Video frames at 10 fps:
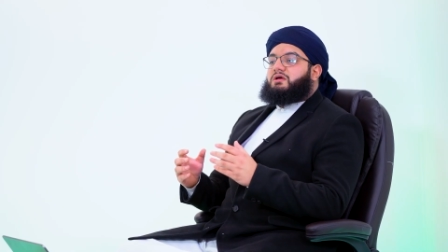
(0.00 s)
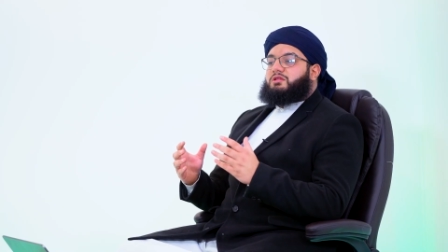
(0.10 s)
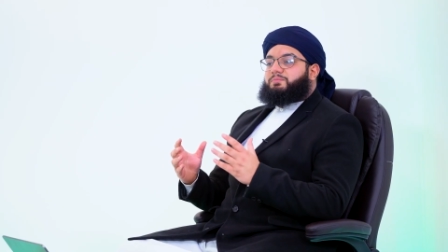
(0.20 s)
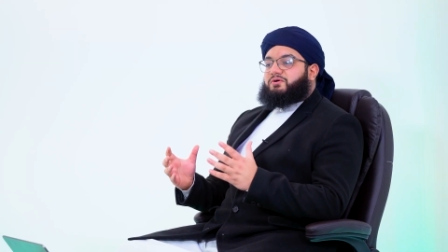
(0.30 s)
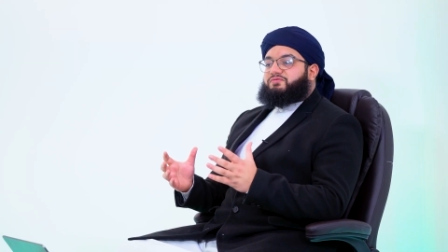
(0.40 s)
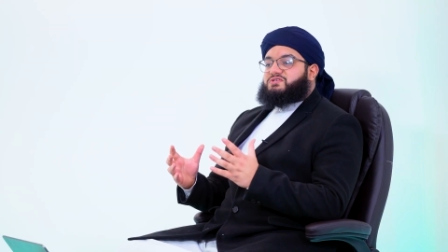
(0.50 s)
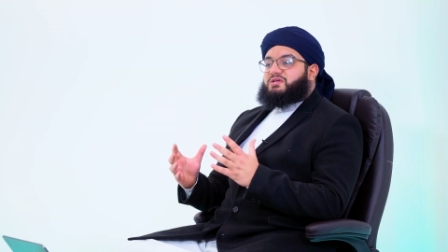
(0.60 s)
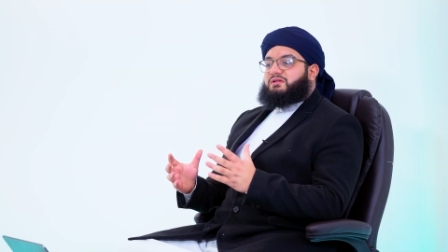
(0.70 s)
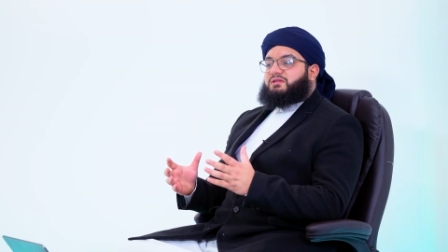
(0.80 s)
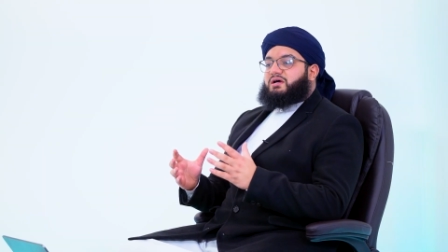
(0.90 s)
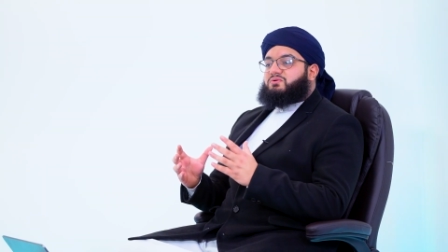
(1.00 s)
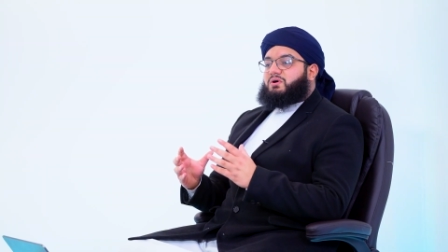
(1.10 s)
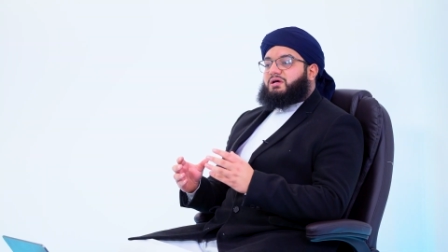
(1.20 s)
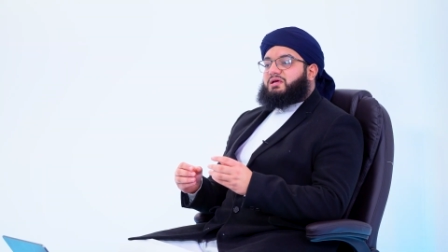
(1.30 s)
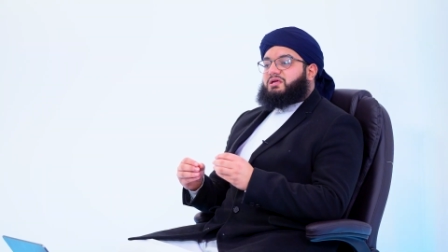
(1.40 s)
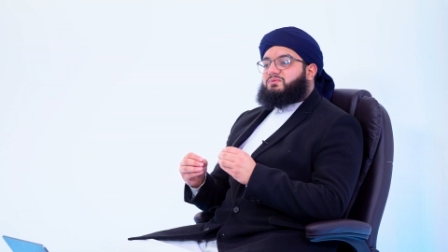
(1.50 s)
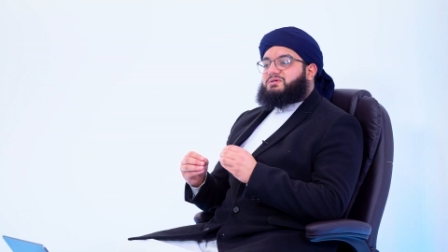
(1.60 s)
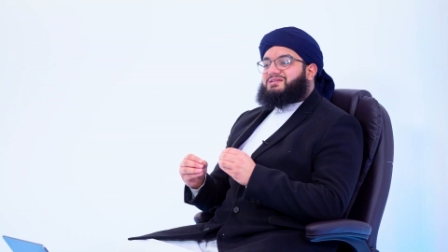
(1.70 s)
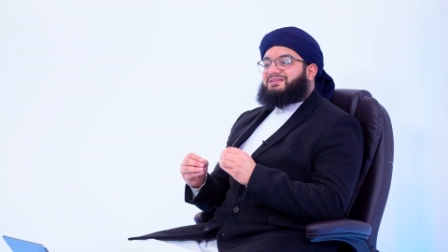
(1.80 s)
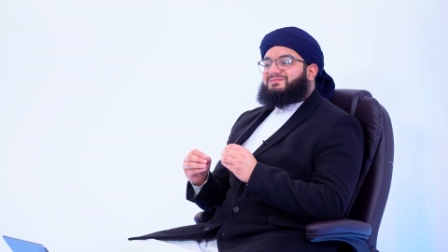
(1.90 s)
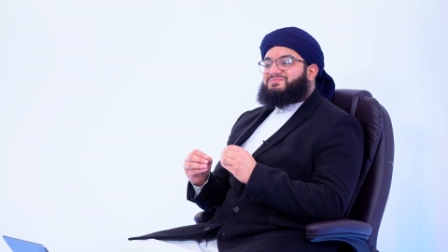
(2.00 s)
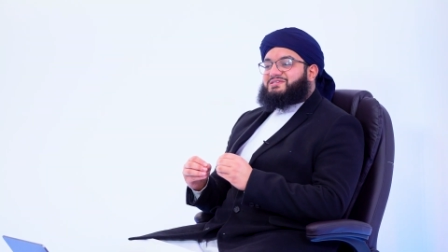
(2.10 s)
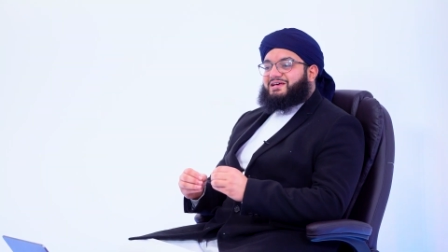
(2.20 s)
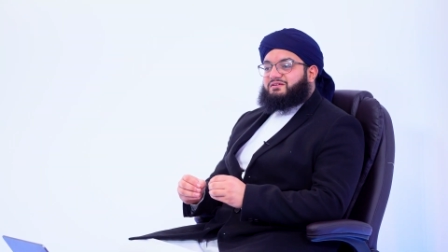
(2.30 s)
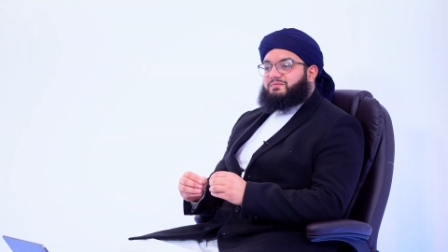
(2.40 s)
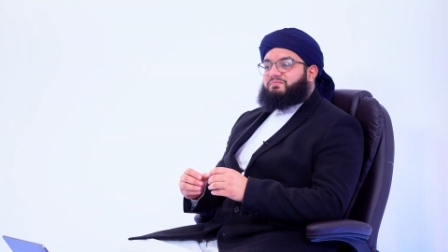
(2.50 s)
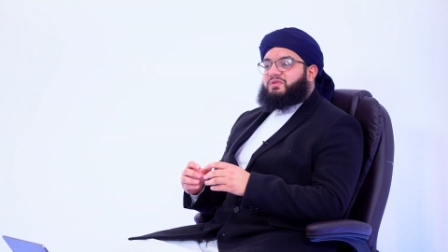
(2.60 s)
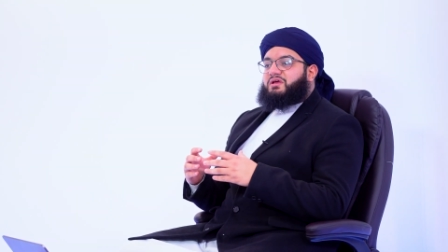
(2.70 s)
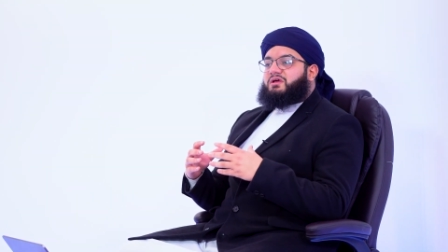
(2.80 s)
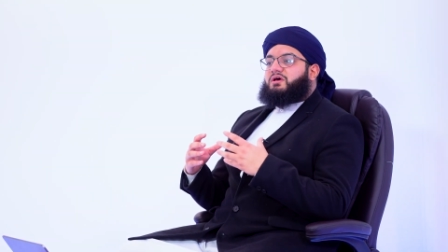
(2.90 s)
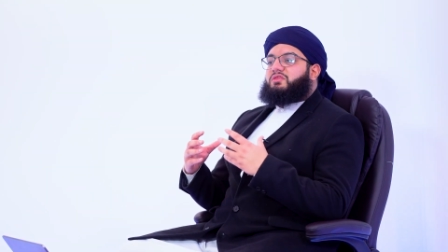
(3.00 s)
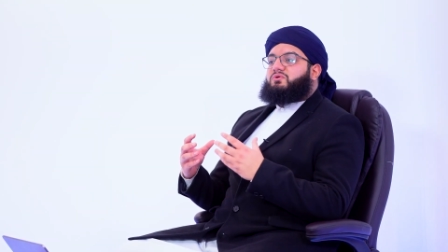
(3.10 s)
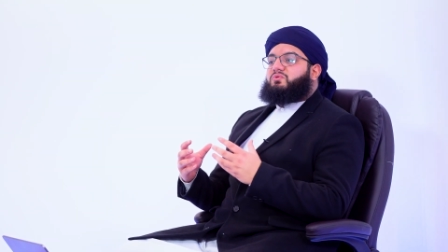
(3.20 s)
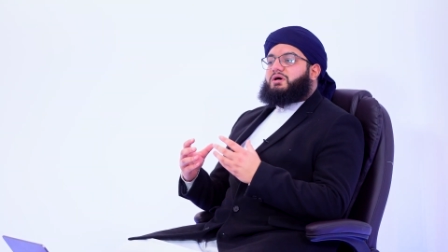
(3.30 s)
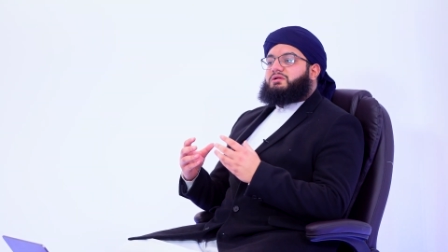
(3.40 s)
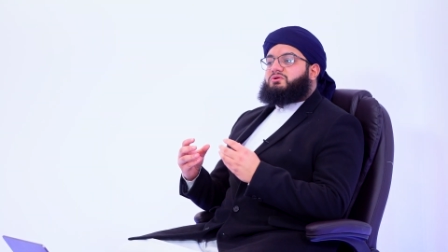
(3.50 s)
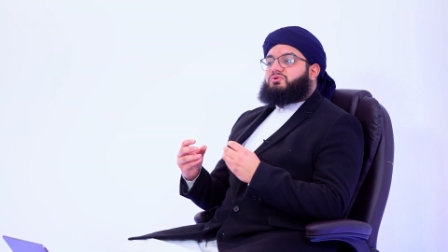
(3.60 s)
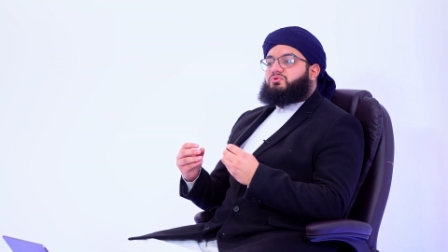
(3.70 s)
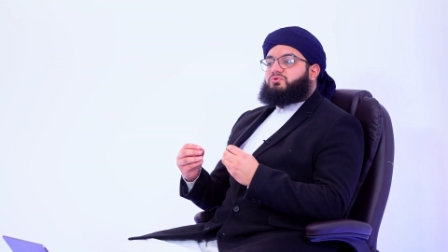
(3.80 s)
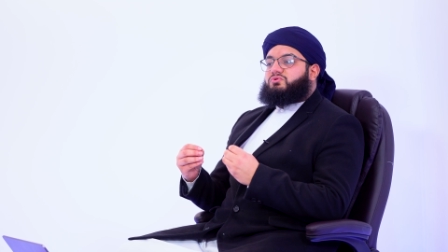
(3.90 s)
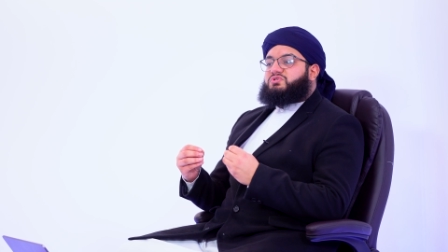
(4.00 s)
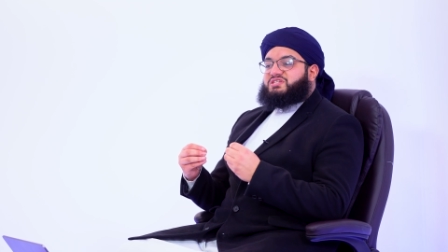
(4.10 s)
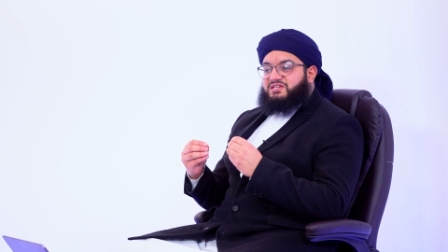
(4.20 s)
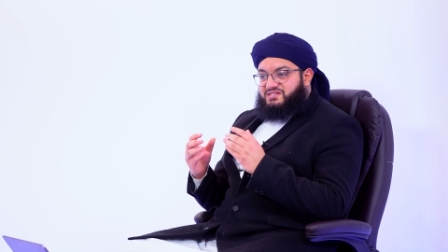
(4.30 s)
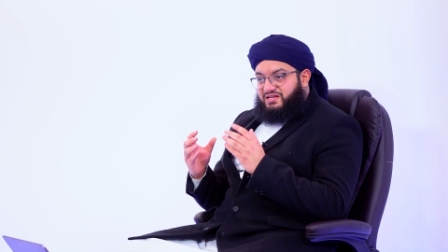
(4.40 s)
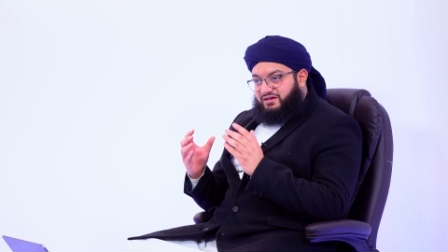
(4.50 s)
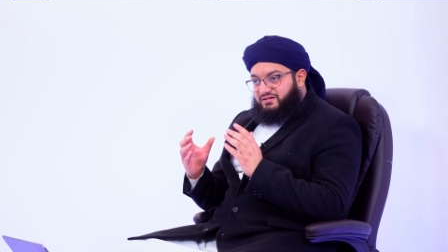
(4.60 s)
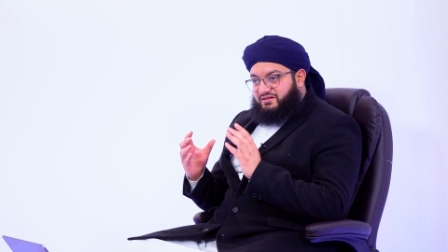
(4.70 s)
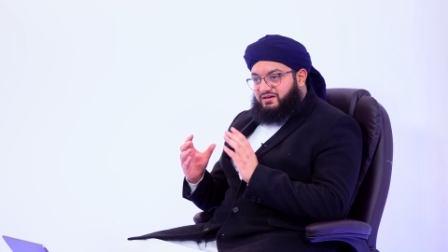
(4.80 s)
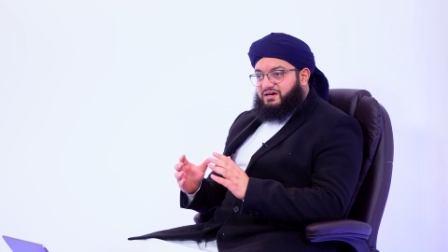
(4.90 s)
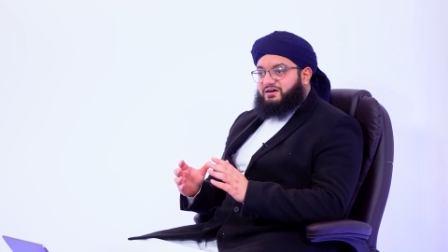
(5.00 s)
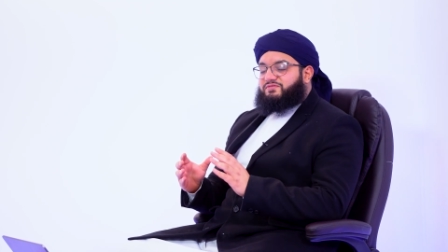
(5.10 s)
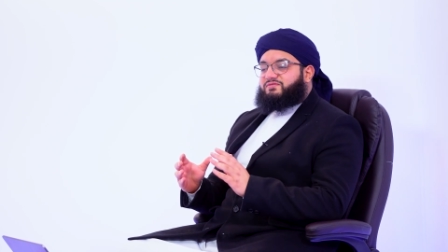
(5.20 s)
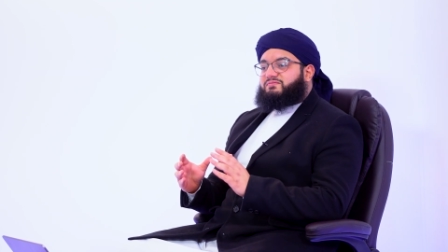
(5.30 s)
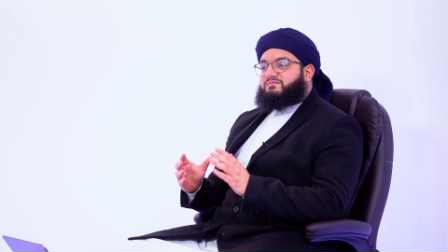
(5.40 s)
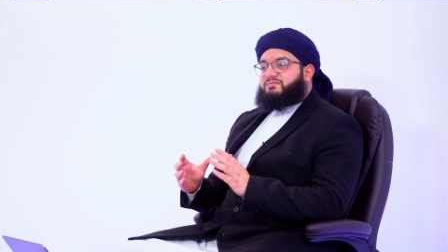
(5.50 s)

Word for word: the Prophet wasallam said, The one who sits i'tikaf,